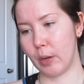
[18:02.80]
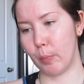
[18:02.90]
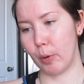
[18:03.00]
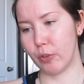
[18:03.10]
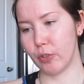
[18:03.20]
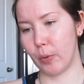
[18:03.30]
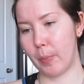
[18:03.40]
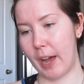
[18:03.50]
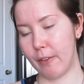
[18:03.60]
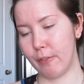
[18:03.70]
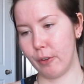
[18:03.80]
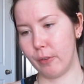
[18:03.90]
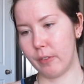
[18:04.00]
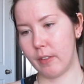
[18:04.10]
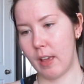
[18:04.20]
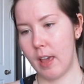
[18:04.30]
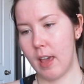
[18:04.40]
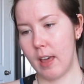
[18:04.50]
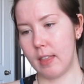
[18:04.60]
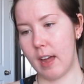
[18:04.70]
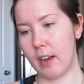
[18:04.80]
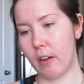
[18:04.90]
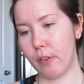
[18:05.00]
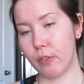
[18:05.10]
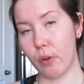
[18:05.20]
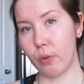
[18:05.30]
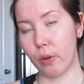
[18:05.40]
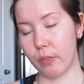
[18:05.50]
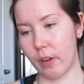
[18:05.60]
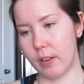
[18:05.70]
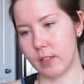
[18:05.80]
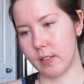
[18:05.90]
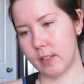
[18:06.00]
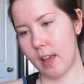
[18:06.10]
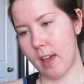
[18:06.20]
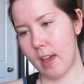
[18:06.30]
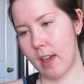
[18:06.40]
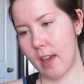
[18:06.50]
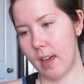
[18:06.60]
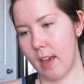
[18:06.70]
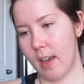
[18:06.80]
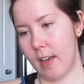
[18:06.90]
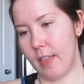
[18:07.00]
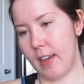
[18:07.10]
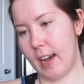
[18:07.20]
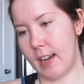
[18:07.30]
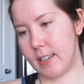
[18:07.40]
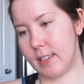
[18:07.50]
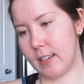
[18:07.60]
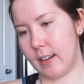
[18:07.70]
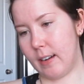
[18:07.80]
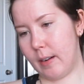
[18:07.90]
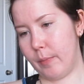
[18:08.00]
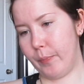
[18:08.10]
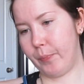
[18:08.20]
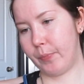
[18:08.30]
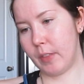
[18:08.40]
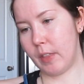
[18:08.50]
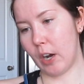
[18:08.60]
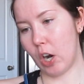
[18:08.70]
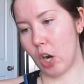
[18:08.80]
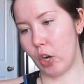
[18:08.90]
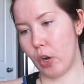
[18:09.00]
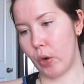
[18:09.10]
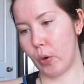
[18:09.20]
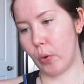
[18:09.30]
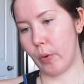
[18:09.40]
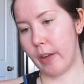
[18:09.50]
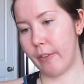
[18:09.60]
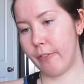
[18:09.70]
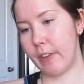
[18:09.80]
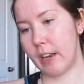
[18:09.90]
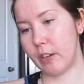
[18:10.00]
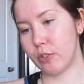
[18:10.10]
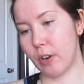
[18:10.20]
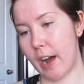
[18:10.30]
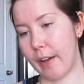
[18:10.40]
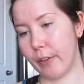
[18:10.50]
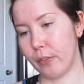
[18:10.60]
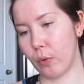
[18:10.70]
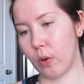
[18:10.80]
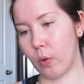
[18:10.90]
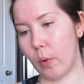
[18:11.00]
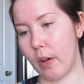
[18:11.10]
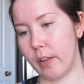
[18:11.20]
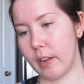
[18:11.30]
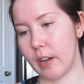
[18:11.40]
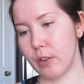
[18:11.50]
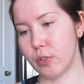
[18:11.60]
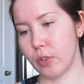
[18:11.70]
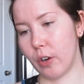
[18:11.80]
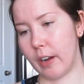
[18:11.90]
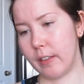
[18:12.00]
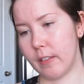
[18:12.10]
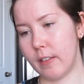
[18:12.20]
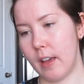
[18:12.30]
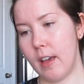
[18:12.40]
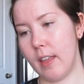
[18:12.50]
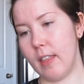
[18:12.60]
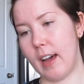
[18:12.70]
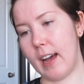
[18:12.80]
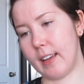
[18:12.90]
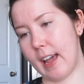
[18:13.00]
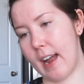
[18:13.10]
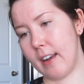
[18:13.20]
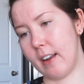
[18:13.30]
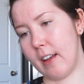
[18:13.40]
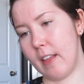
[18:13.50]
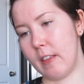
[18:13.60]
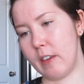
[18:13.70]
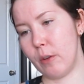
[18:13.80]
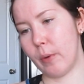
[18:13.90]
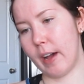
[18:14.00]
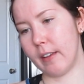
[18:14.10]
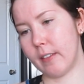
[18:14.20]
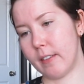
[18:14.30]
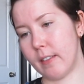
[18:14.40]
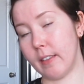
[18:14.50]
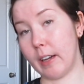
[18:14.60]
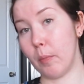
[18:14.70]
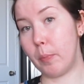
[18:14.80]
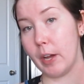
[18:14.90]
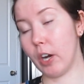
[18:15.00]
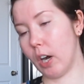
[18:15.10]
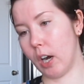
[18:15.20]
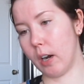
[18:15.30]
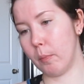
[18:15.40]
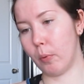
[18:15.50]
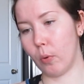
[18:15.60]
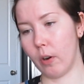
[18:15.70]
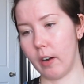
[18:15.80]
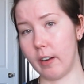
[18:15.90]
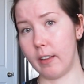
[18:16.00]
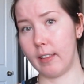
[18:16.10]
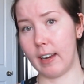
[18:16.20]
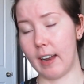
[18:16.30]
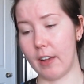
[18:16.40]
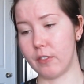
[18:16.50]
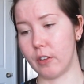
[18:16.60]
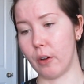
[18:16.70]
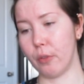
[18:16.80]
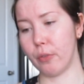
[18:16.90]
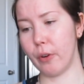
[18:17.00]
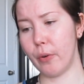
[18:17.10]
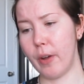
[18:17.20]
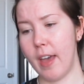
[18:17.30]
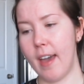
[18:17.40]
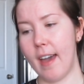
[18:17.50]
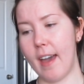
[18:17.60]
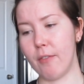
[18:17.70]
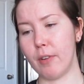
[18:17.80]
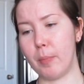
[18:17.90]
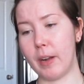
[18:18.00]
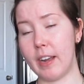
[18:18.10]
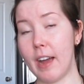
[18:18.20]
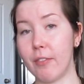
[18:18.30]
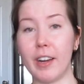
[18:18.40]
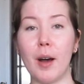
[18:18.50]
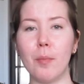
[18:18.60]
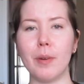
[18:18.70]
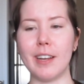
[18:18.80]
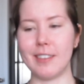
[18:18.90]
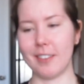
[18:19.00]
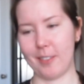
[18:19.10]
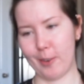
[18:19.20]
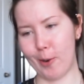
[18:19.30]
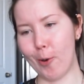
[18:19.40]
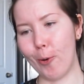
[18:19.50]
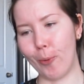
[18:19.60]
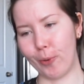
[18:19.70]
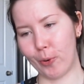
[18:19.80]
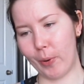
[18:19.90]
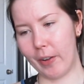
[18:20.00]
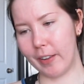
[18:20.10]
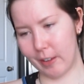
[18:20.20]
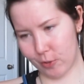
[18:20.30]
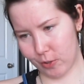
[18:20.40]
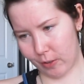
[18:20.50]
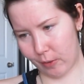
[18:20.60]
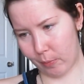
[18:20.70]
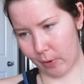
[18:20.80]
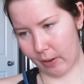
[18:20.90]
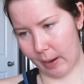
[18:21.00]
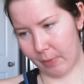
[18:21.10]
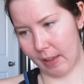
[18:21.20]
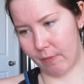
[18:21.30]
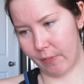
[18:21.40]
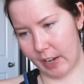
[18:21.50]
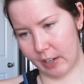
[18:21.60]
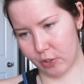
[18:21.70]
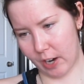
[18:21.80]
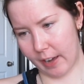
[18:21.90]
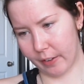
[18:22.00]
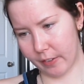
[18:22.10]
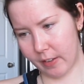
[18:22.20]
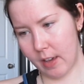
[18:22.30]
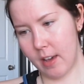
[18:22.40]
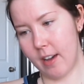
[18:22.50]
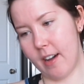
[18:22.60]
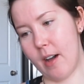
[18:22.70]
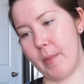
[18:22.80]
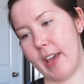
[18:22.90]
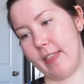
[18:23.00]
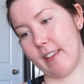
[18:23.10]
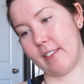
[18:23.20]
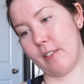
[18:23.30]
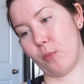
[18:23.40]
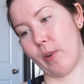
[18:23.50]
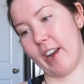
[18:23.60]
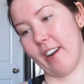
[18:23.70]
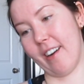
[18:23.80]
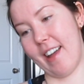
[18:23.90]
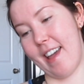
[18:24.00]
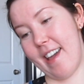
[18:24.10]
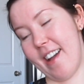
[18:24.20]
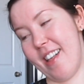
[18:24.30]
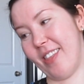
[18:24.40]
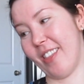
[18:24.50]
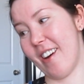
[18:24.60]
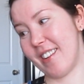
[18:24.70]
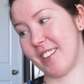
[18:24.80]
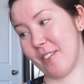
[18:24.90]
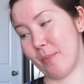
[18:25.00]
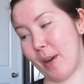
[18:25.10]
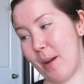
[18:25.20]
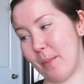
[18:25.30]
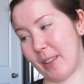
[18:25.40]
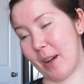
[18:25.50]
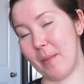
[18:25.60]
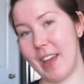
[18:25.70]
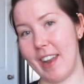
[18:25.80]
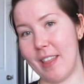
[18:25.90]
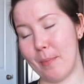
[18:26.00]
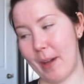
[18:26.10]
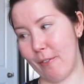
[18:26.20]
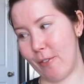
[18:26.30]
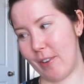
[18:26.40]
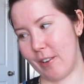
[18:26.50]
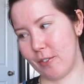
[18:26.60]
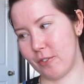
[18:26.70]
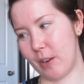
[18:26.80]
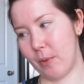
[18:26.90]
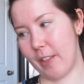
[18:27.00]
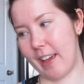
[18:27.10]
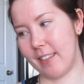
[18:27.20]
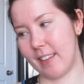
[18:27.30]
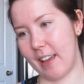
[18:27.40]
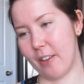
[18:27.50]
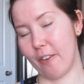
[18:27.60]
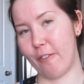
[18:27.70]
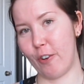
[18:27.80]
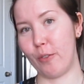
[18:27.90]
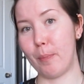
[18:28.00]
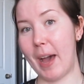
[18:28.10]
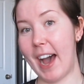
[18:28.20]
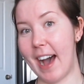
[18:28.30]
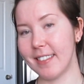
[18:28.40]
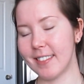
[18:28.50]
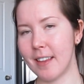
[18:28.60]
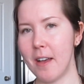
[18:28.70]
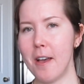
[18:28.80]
commercial pet foods. Then it also goes on to say that there are no feeding trials or quality assurance that Canada and the US, like a bigger board that it has to go through. Every company does their own quality assurance programs and feeding trials. And this is where a lot of problems come in the pet food industry, where they say their foods pass,